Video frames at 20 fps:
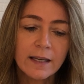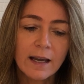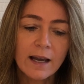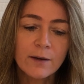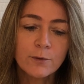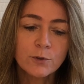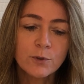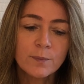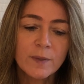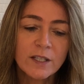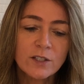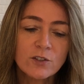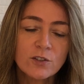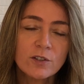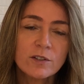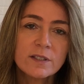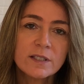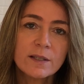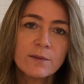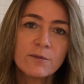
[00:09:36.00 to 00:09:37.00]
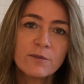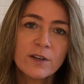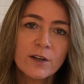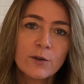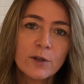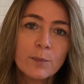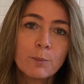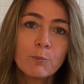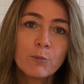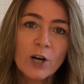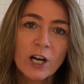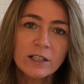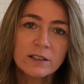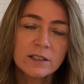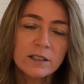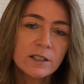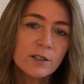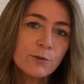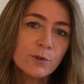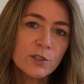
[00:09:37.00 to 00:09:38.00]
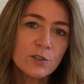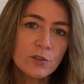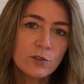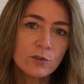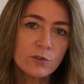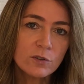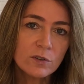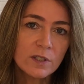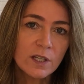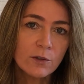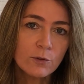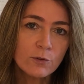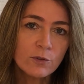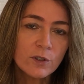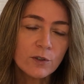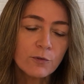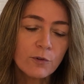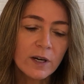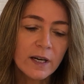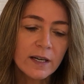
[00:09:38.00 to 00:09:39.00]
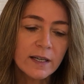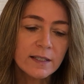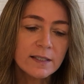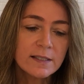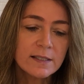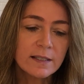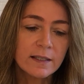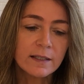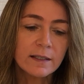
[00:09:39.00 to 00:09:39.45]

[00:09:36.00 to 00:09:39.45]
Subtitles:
I would mention some very practical issues that would arise,